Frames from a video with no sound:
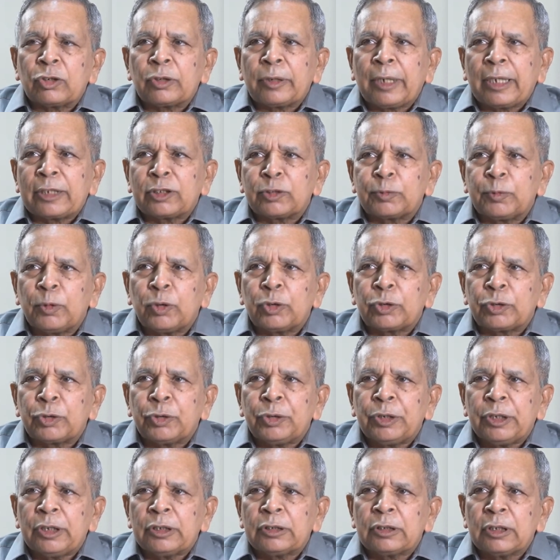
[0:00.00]
of export
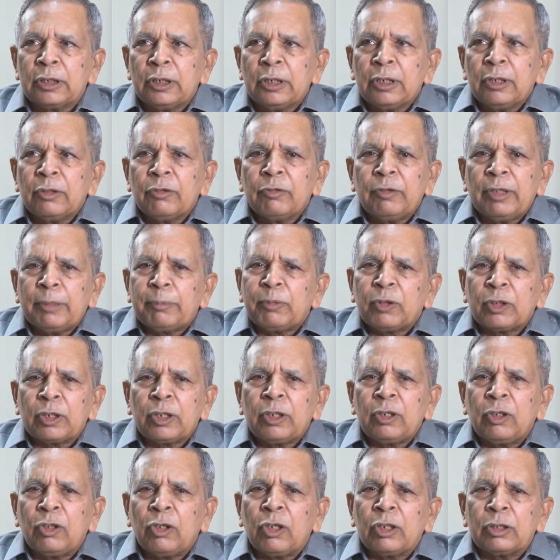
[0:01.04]
units, for a